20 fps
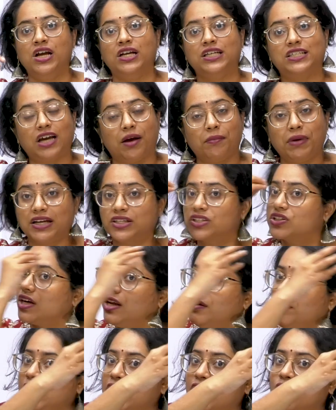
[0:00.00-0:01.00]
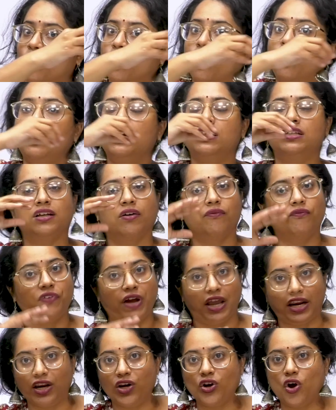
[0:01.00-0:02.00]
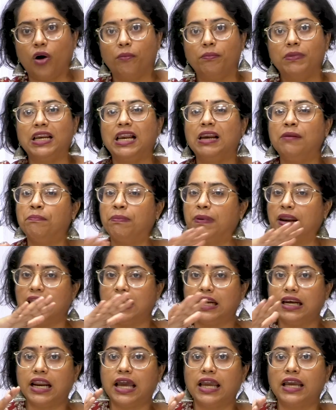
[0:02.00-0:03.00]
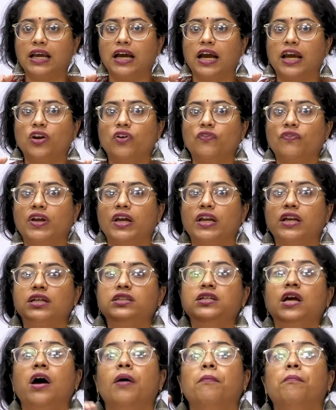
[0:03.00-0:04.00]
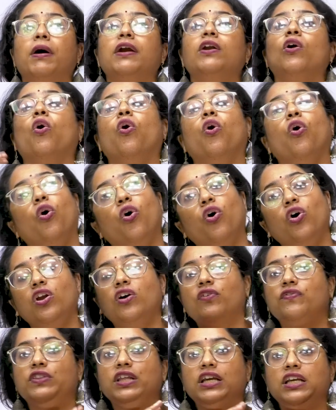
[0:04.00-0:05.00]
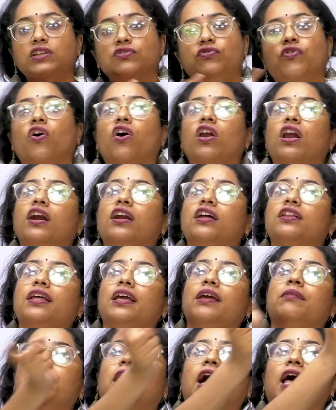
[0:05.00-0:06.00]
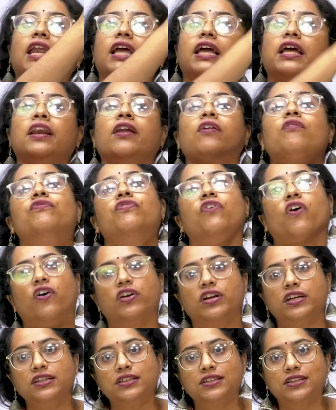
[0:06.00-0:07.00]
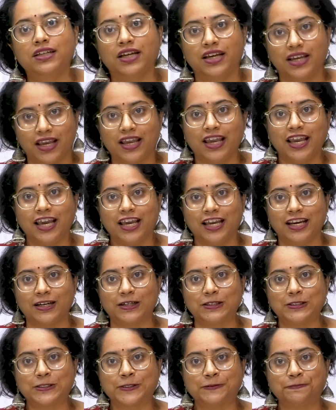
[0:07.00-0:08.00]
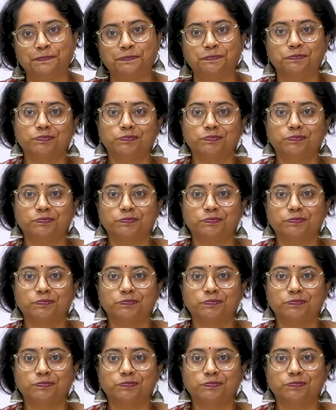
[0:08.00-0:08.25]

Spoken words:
Some extremely cold, some very nominal, plain-like kind of areas. But all of these fall under the Himalayan forest areas.